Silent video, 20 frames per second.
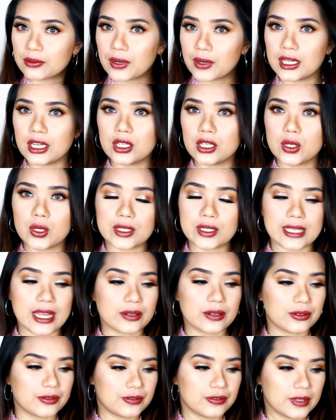really looks
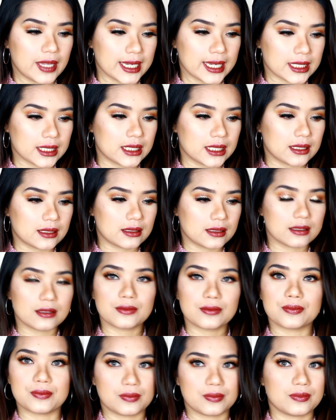and reflects
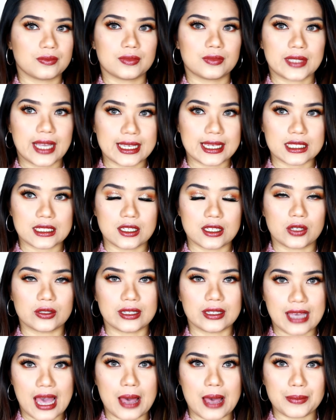nicely on
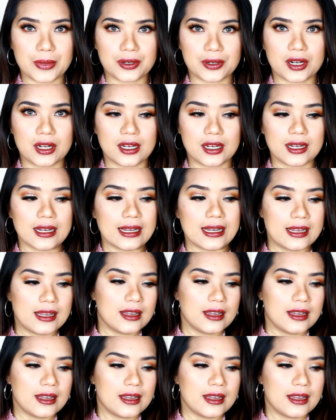the camera,